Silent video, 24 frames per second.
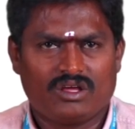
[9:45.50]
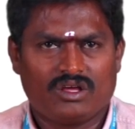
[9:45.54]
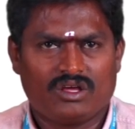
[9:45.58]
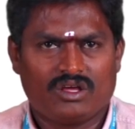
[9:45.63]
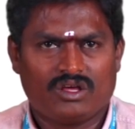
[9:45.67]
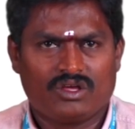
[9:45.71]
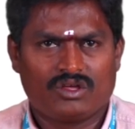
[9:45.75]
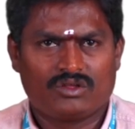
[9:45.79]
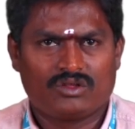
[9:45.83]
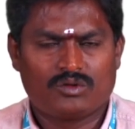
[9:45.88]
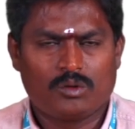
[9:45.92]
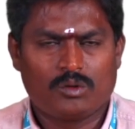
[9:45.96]

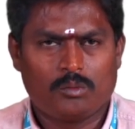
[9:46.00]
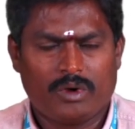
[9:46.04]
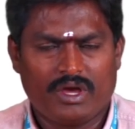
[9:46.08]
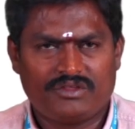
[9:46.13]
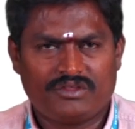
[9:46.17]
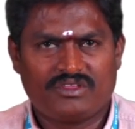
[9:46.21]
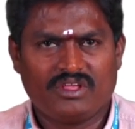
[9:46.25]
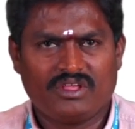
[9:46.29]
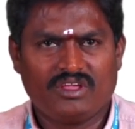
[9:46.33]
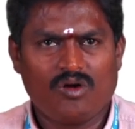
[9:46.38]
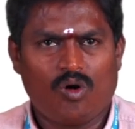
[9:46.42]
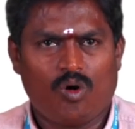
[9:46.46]
so by
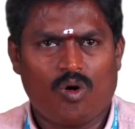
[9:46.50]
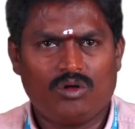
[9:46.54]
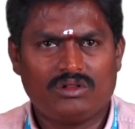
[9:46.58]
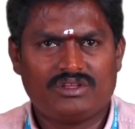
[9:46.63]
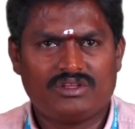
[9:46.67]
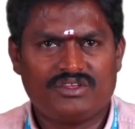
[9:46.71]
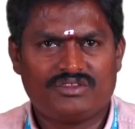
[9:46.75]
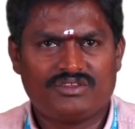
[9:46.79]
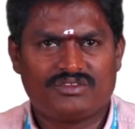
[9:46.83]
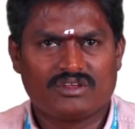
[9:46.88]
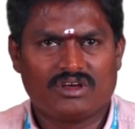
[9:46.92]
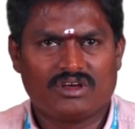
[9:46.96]
seeing all
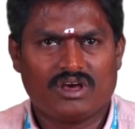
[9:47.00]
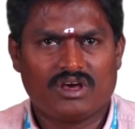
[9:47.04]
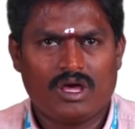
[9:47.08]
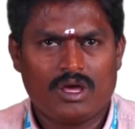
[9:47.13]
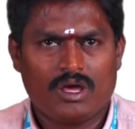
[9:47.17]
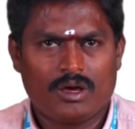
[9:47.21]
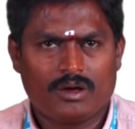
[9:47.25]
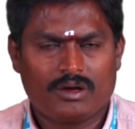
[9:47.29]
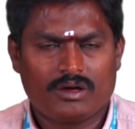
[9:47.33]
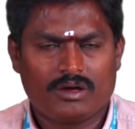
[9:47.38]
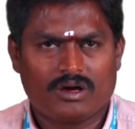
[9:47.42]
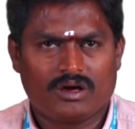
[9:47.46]
this,
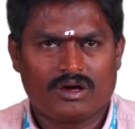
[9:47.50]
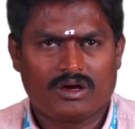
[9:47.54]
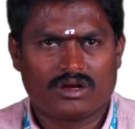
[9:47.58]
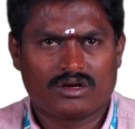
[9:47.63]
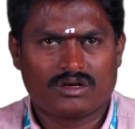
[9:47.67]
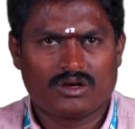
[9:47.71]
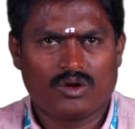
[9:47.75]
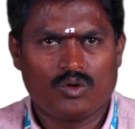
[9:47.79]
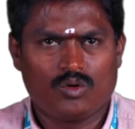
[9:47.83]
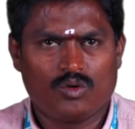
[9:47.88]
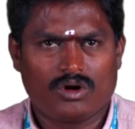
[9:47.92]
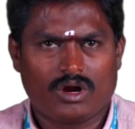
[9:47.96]

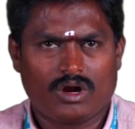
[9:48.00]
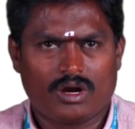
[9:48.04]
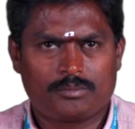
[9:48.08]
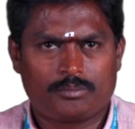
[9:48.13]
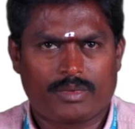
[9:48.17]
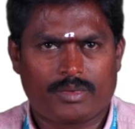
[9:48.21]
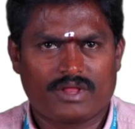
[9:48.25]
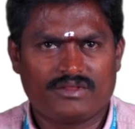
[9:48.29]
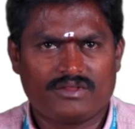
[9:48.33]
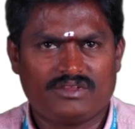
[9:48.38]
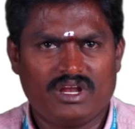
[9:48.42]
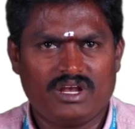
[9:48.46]
now at
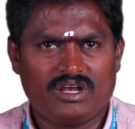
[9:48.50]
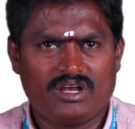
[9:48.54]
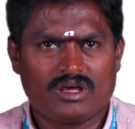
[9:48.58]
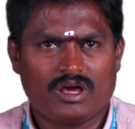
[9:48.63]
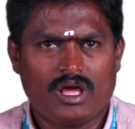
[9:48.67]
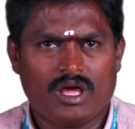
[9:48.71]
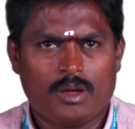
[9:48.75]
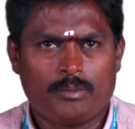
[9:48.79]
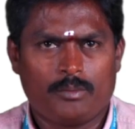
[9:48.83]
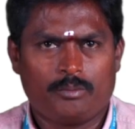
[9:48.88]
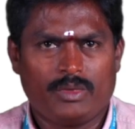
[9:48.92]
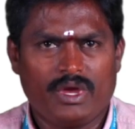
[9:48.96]
present,
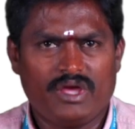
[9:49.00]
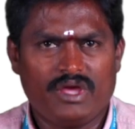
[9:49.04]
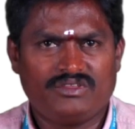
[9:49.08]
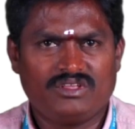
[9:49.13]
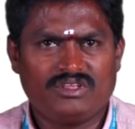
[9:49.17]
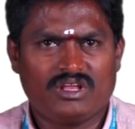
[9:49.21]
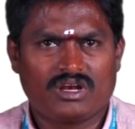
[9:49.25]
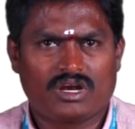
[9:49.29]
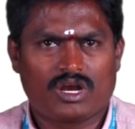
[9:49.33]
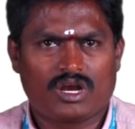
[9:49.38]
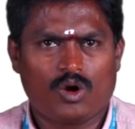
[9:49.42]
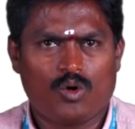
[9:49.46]
major
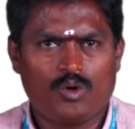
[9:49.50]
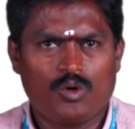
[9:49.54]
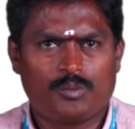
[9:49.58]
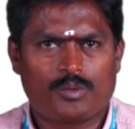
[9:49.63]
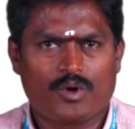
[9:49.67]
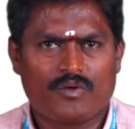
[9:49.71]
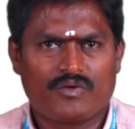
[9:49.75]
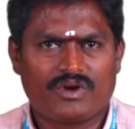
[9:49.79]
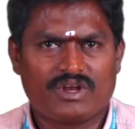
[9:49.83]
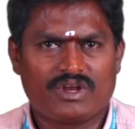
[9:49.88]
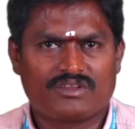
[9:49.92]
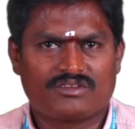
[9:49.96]
cloud
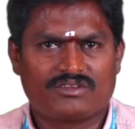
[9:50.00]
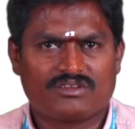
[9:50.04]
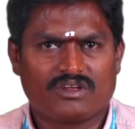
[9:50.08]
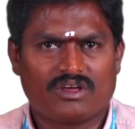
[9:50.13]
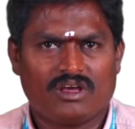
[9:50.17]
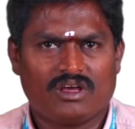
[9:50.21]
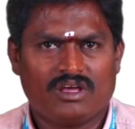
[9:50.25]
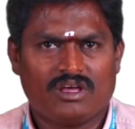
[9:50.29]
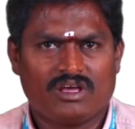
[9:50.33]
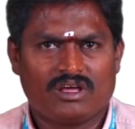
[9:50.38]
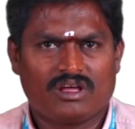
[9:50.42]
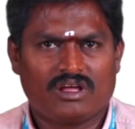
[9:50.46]
providers
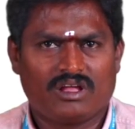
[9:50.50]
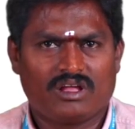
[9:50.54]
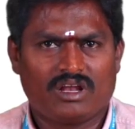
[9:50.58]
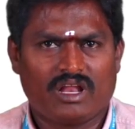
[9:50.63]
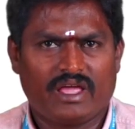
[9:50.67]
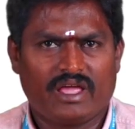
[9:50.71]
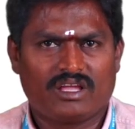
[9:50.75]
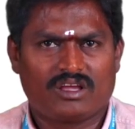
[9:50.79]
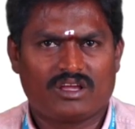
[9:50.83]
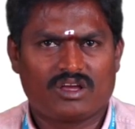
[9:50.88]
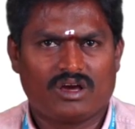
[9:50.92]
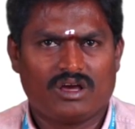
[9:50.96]
like
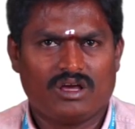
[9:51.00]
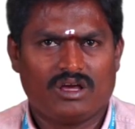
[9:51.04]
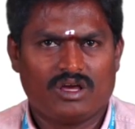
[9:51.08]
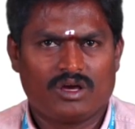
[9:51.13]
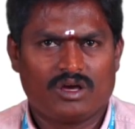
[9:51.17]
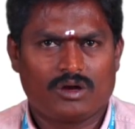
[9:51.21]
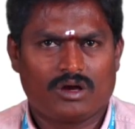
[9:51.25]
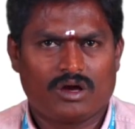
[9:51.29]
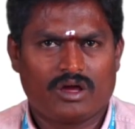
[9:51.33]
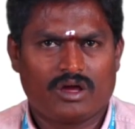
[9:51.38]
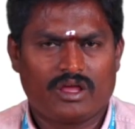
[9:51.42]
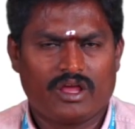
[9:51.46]

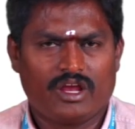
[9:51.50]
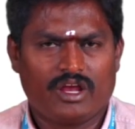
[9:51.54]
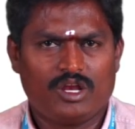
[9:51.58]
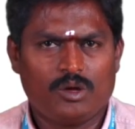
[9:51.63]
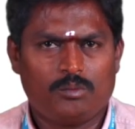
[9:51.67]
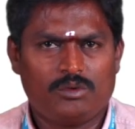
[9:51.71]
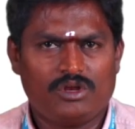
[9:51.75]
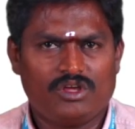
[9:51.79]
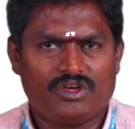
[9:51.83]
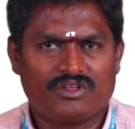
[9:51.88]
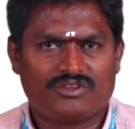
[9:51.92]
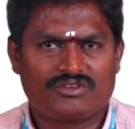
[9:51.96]

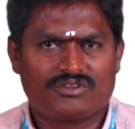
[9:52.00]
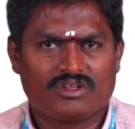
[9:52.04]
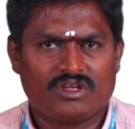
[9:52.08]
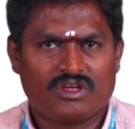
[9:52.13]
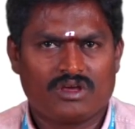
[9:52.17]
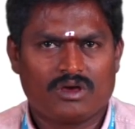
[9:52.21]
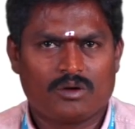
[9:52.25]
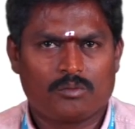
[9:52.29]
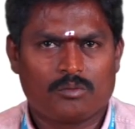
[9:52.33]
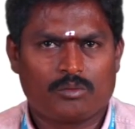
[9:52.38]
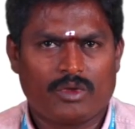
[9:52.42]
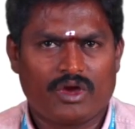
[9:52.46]
AWS,
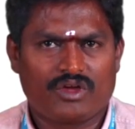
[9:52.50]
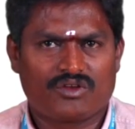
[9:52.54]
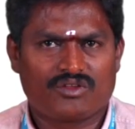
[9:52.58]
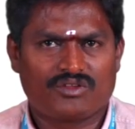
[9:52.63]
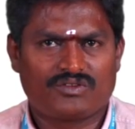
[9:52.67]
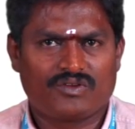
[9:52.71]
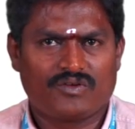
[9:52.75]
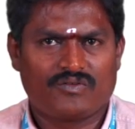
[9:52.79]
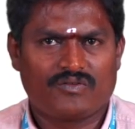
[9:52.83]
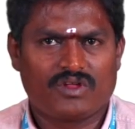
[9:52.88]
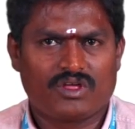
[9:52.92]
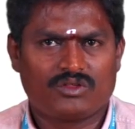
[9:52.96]

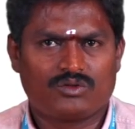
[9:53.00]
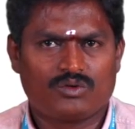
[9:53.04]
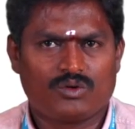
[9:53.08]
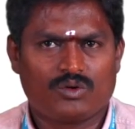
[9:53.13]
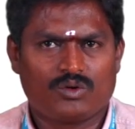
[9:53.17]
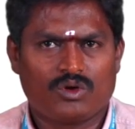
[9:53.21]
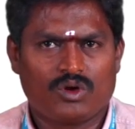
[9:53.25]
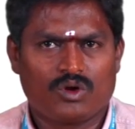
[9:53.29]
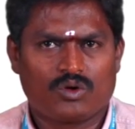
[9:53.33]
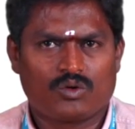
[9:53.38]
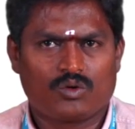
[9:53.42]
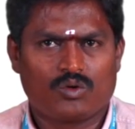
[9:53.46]
Microsoft Azure,
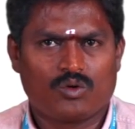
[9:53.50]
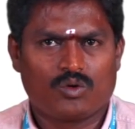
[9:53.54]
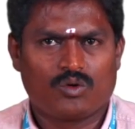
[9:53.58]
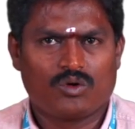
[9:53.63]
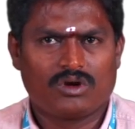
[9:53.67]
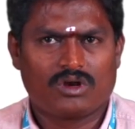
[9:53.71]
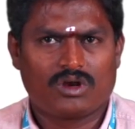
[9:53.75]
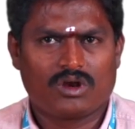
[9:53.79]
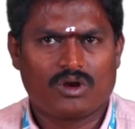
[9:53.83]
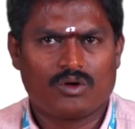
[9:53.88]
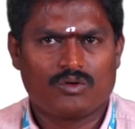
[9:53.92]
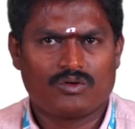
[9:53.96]
Google
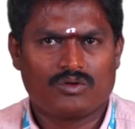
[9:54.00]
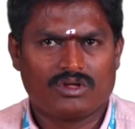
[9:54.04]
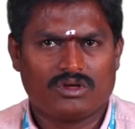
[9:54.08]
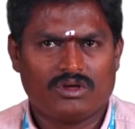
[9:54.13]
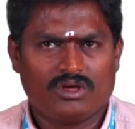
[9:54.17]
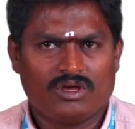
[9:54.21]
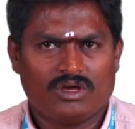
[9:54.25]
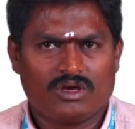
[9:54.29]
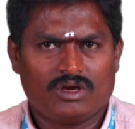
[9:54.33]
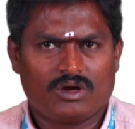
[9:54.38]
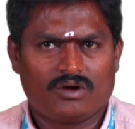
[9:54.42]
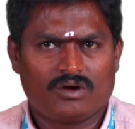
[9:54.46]
Cloud
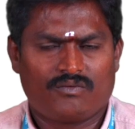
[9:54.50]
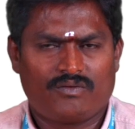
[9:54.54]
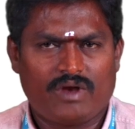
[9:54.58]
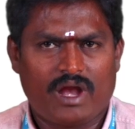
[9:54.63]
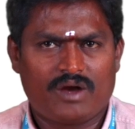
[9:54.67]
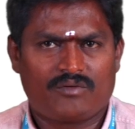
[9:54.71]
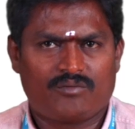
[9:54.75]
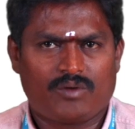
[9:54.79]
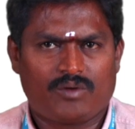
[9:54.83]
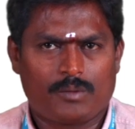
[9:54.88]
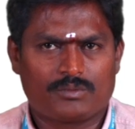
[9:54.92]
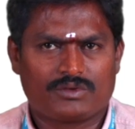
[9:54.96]

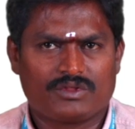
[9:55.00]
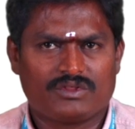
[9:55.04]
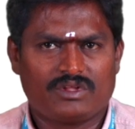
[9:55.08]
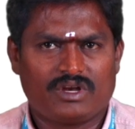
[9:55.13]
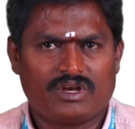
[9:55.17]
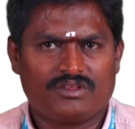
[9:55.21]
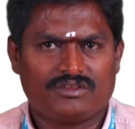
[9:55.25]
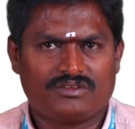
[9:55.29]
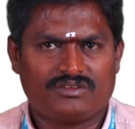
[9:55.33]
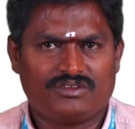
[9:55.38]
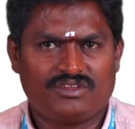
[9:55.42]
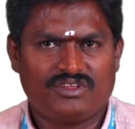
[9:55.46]
platforms, that is
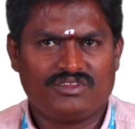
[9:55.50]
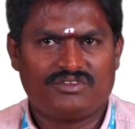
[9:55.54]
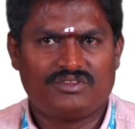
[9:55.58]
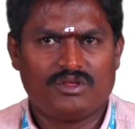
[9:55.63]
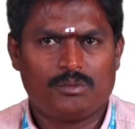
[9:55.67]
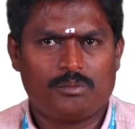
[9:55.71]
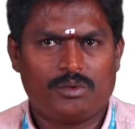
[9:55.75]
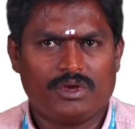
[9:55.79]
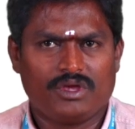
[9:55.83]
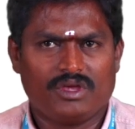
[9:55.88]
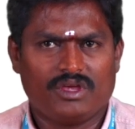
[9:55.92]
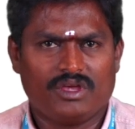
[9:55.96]

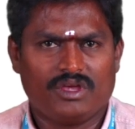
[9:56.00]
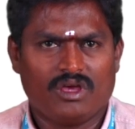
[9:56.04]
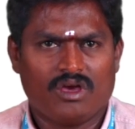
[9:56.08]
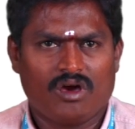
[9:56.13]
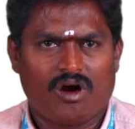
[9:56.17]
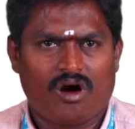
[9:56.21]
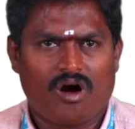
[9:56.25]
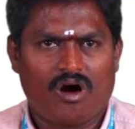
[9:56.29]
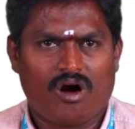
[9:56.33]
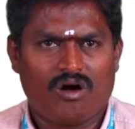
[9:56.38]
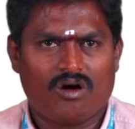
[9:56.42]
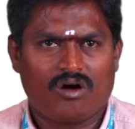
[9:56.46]
GCP,
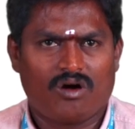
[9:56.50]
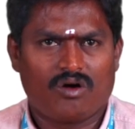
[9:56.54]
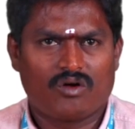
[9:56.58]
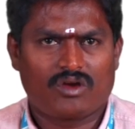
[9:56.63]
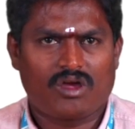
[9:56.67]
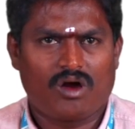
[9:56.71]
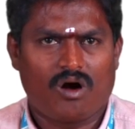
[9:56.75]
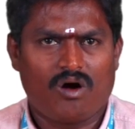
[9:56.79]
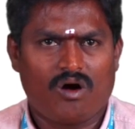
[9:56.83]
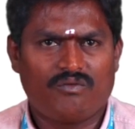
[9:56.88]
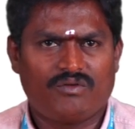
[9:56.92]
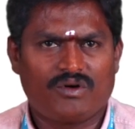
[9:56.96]

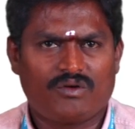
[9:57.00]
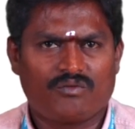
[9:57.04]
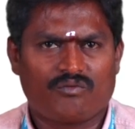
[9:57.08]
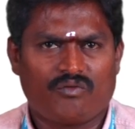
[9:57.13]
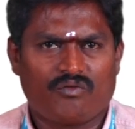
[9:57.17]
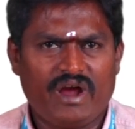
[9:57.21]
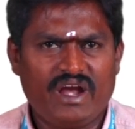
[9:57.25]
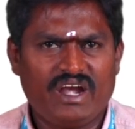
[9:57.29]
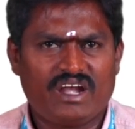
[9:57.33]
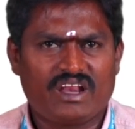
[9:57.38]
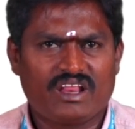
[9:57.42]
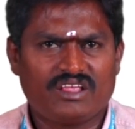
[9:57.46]
offer
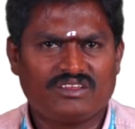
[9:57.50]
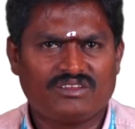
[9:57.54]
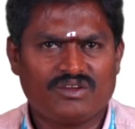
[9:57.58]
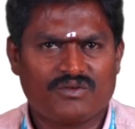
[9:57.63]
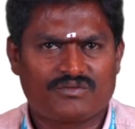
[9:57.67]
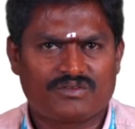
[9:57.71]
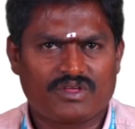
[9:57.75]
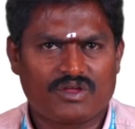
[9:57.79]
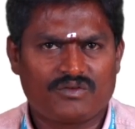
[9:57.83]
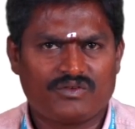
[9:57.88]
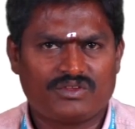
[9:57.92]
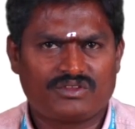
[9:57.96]
wide range of
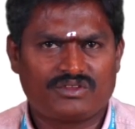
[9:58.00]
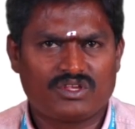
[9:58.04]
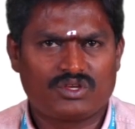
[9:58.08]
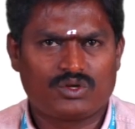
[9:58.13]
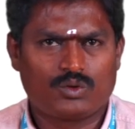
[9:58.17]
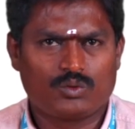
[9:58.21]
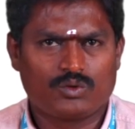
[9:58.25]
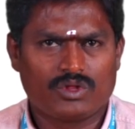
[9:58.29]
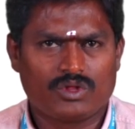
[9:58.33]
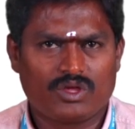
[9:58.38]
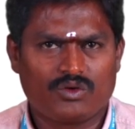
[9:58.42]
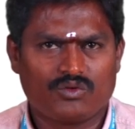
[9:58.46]
services to
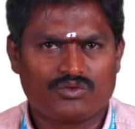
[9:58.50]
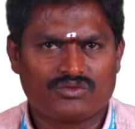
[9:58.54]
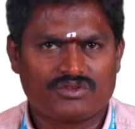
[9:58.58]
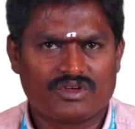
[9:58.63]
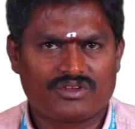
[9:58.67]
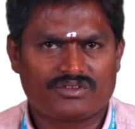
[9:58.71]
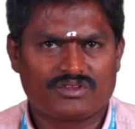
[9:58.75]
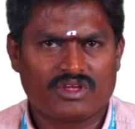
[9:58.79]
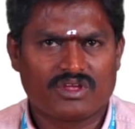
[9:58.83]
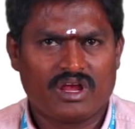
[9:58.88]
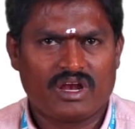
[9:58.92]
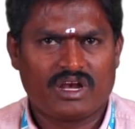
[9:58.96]
the users,
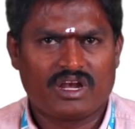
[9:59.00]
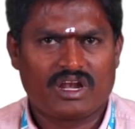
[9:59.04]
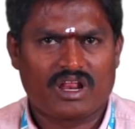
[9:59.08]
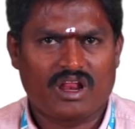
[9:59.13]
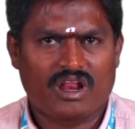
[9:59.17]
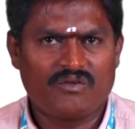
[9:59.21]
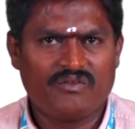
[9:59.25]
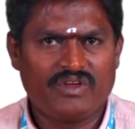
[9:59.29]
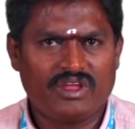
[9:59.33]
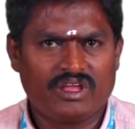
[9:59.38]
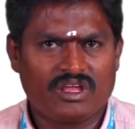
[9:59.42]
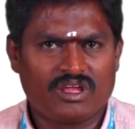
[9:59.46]

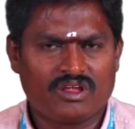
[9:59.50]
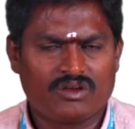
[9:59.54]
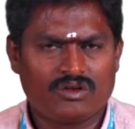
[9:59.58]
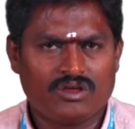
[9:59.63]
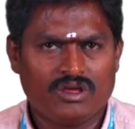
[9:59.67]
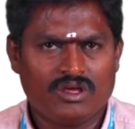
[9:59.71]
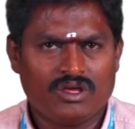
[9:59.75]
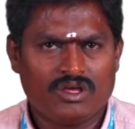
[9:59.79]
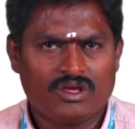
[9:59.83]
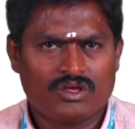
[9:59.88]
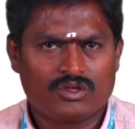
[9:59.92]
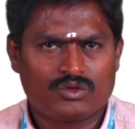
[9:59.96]
driving in
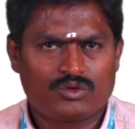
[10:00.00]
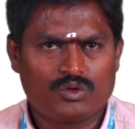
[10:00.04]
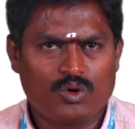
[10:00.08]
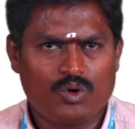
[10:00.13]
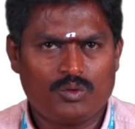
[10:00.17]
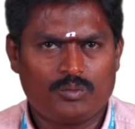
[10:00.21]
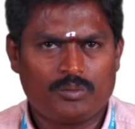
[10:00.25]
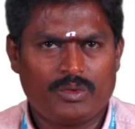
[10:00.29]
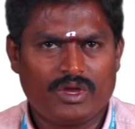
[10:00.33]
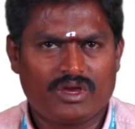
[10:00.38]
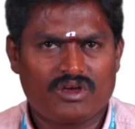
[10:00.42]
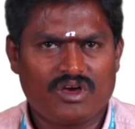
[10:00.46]
So
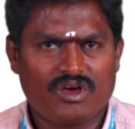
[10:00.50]
because